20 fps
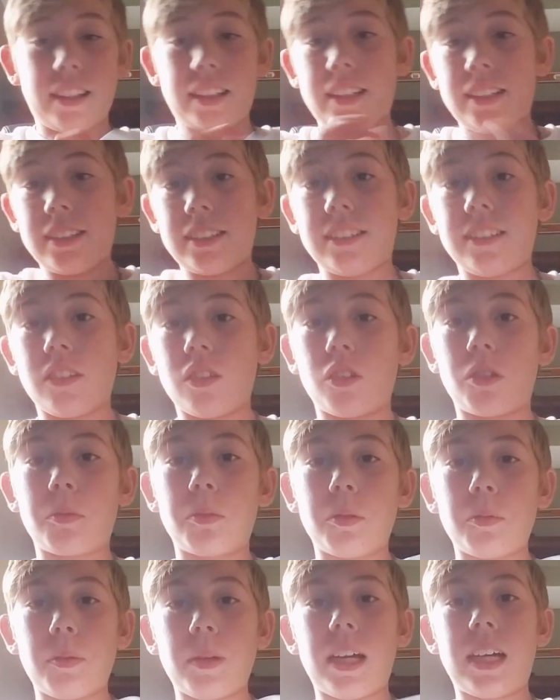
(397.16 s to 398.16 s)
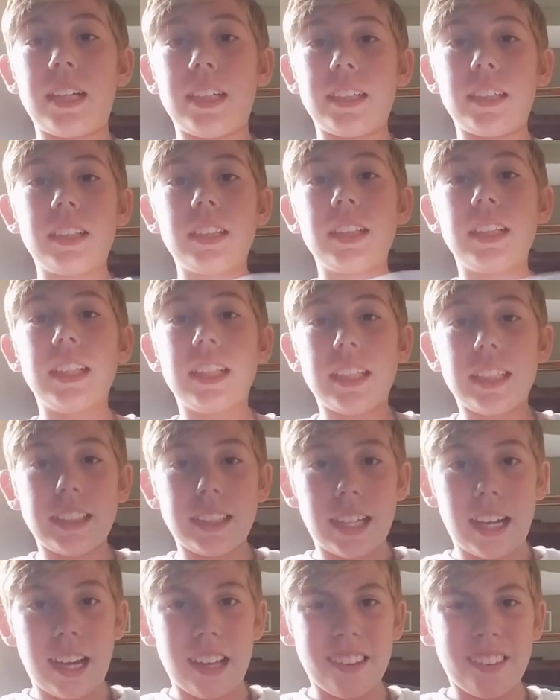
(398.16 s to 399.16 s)
this, the normal padding.
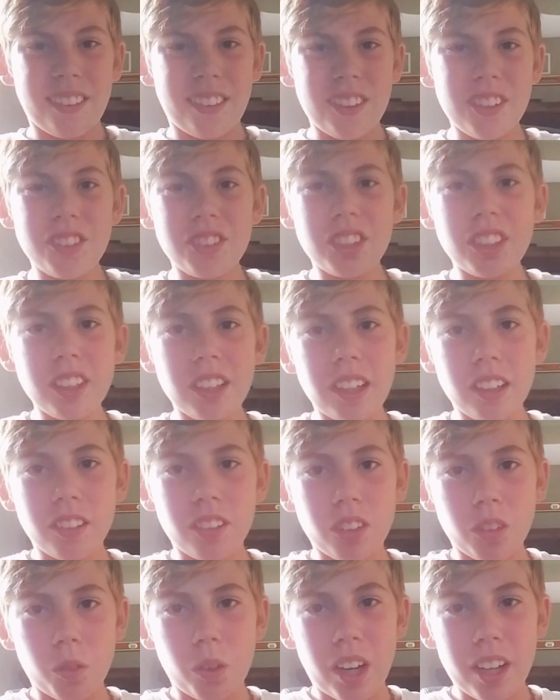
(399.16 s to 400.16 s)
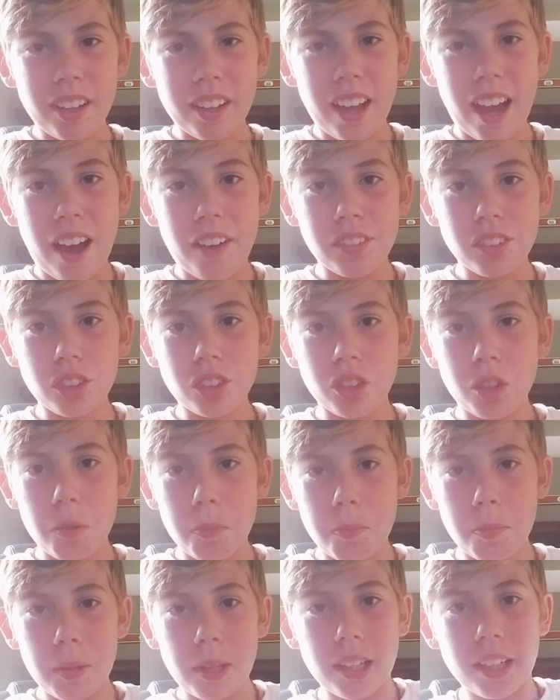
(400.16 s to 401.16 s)
Yeah, this year I don't know why they have it so
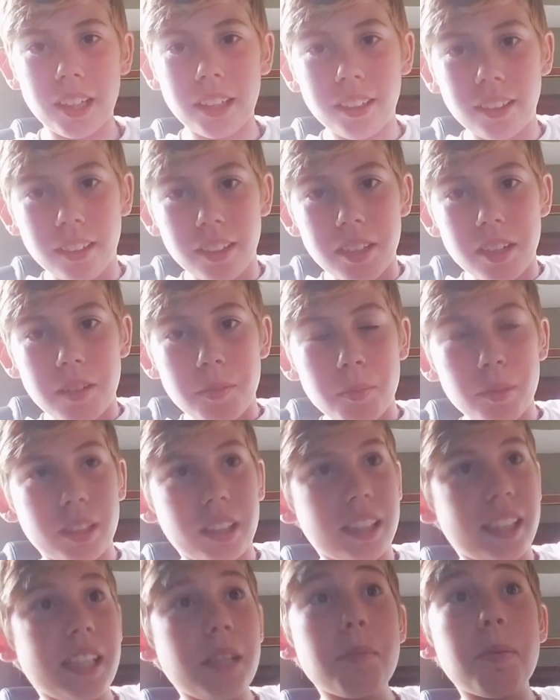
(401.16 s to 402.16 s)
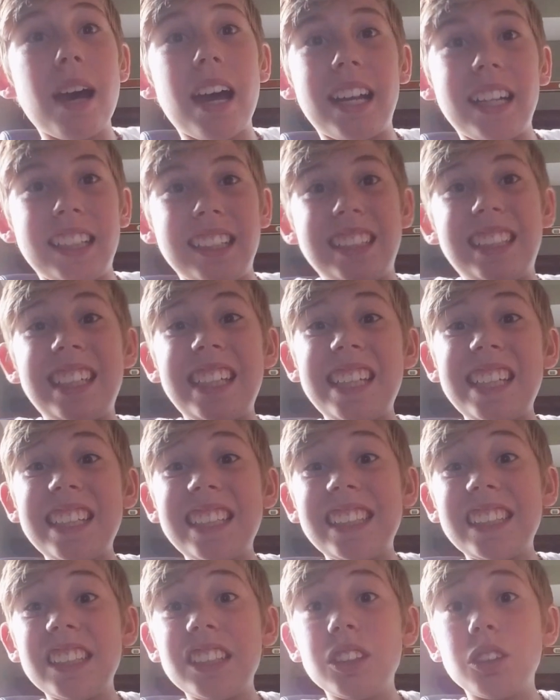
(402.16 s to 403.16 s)
big, but the knee padding is
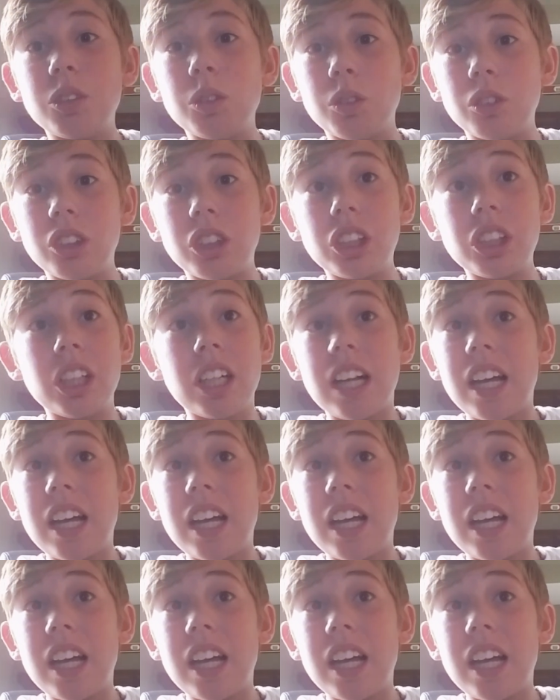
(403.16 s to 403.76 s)
huge.